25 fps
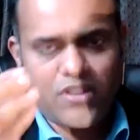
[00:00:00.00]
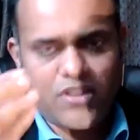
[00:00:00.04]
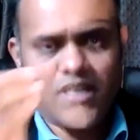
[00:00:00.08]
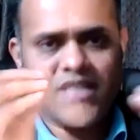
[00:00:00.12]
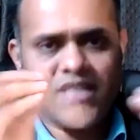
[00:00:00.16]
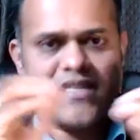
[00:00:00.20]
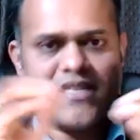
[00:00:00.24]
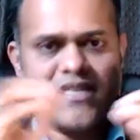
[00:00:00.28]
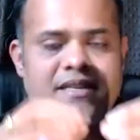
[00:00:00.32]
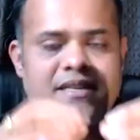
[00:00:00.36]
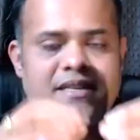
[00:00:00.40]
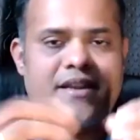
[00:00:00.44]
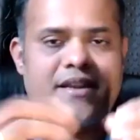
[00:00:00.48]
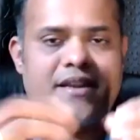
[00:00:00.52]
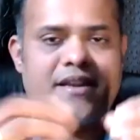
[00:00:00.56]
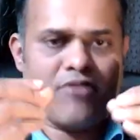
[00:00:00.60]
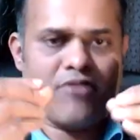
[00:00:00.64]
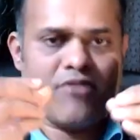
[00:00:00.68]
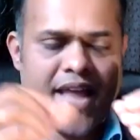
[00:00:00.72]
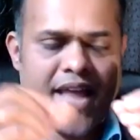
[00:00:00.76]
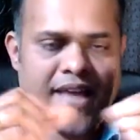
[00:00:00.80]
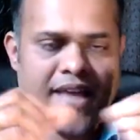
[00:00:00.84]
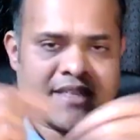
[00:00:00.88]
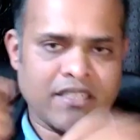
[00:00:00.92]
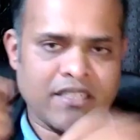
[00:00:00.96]
Inside that,
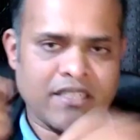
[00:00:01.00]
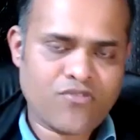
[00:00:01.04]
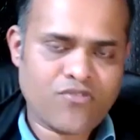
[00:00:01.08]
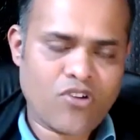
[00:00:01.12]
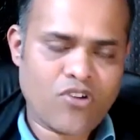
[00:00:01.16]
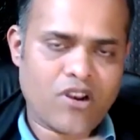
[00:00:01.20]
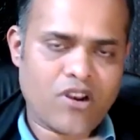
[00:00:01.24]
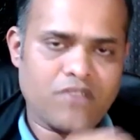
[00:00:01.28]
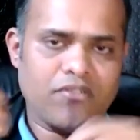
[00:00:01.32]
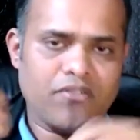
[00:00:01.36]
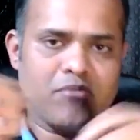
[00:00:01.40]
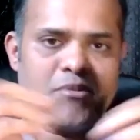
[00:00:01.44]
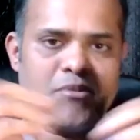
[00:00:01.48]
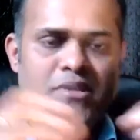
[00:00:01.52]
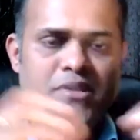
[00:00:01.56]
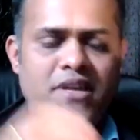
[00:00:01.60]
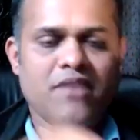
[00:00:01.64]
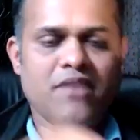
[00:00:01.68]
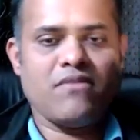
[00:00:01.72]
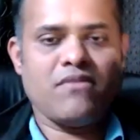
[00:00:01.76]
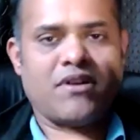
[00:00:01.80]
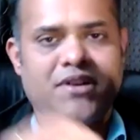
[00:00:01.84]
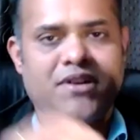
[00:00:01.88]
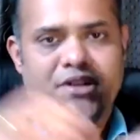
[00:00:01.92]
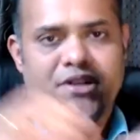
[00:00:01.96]
one actions folder will be
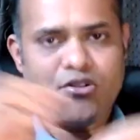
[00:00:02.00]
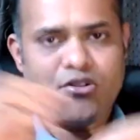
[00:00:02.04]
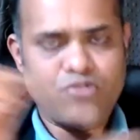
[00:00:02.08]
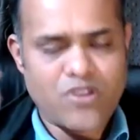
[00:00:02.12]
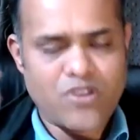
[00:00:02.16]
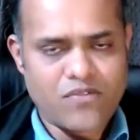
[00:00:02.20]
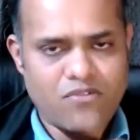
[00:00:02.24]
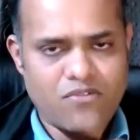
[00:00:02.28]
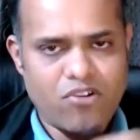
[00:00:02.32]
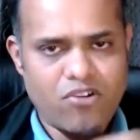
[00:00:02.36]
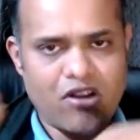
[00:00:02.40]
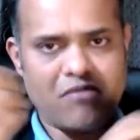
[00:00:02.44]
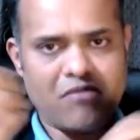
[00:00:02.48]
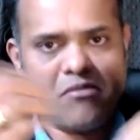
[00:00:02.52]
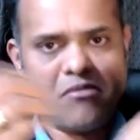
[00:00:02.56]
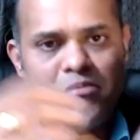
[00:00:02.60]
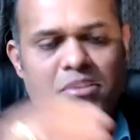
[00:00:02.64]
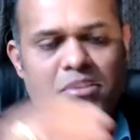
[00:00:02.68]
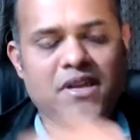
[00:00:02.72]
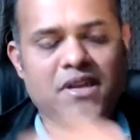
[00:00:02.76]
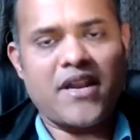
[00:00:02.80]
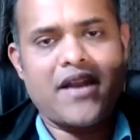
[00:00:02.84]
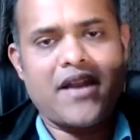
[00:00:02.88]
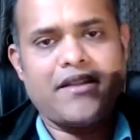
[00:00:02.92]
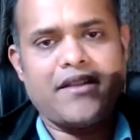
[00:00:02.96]
there, one reducer folder will be
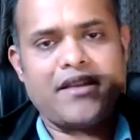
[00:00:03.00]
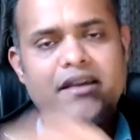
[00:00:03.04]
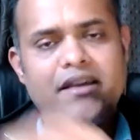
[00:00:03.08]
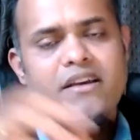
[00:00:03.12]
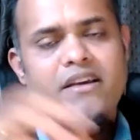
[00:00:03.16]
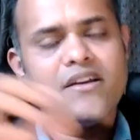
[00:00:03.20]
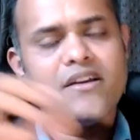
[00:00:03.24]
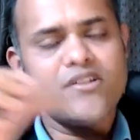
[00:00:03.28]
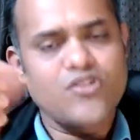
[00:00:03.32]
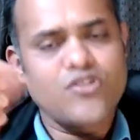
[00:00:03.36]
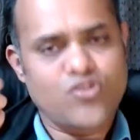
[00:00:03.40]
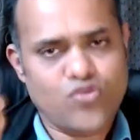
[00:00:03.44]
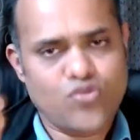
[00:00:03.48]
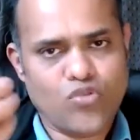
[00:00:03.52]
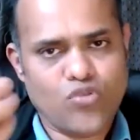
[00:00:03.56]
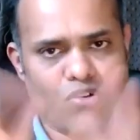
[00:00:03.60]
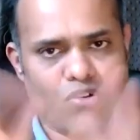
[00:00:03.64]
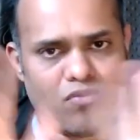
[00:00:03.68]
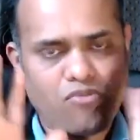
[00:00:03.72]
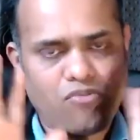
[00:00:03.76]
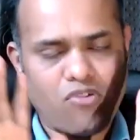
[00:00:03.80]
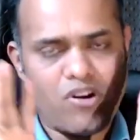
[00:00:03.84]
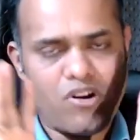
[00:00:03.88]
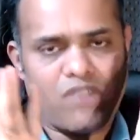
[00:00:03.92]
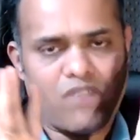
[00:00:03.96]
there, and the store
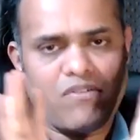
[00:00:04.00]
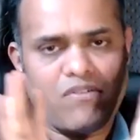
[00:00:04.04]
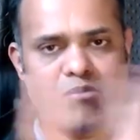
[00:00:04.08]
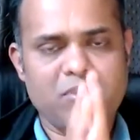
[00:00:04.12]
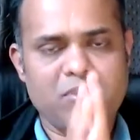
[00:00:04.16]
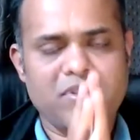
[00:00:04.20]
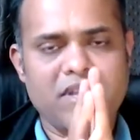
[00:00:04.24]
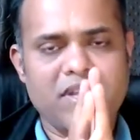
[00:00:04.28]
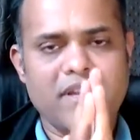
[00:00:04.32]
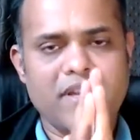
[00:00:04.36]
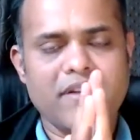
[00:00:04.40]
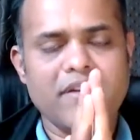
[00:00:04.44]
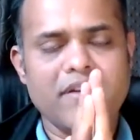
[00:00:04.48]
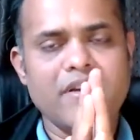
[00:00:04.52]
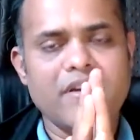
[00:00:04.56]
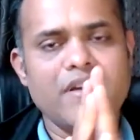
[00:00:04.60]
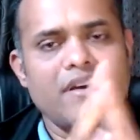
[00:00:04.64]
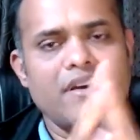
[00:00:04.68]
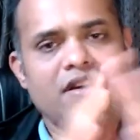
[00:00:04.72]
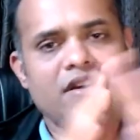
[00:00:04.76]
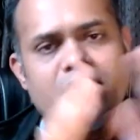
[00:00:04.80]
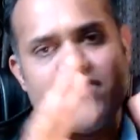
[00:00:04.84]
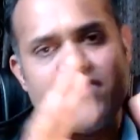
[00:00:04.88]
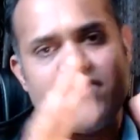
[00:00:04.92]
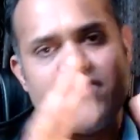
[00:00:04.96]
folder will be there,
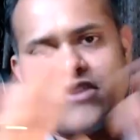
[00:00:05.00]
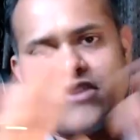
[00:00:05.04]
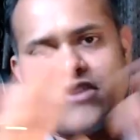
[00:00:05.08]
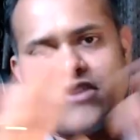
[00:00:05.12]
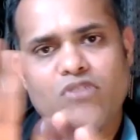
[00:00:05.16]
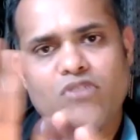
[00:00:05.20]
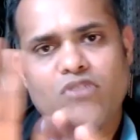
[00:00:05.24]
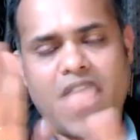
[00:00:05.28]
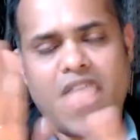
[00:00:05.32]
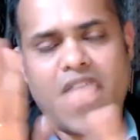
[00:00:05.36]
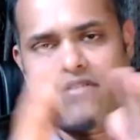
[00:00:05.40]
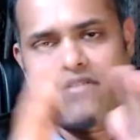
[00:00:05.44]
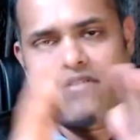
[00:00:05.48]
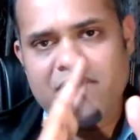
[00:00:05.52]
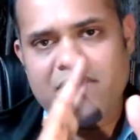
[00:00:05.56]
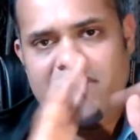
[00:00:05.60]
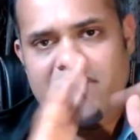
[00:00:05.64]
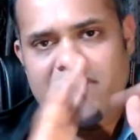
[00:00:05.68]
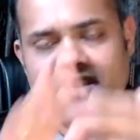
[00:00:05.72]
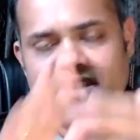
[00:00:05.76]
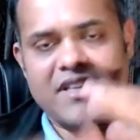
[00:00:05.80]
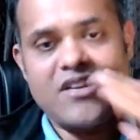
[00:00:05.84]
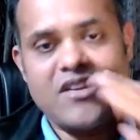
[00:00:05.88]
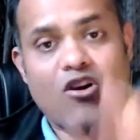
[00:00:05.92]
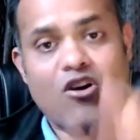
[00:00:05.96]
where you will have
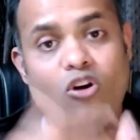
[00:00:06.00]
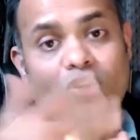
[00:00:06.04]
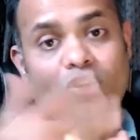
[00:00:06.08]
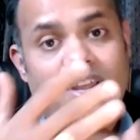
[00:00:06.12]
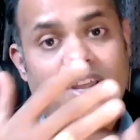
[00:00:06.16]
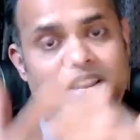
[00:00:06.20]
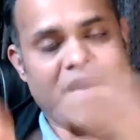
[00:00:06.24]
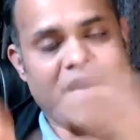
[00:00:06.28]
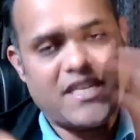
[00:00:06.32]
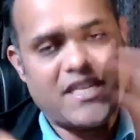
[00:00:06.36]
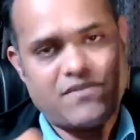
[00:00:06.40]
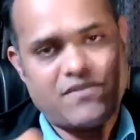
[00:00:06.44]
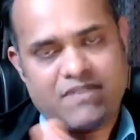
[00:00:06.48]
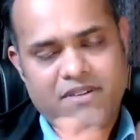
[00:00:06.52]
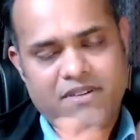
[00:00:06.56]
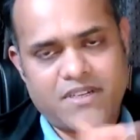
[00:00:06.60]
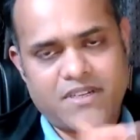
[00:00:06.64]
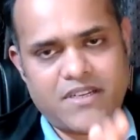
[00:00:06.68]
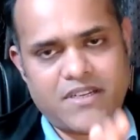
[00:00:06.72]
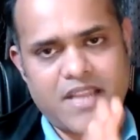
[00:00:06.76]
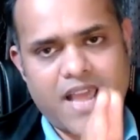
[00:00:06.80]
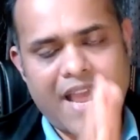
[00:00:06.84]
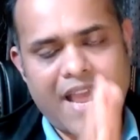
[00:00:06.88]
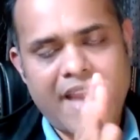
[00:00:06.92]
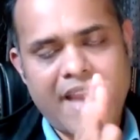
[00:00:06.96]
everything in organized
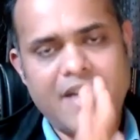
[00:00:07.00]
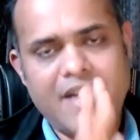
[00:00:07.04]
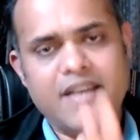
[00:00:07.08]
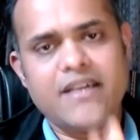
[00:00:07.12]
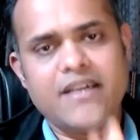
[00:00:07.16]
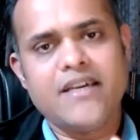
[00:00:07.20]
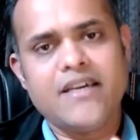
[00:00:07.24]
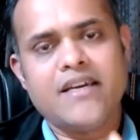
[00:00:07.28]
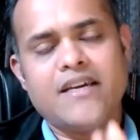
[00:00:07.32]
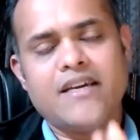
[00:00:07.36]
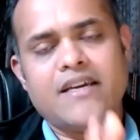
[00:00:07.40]
fashion. And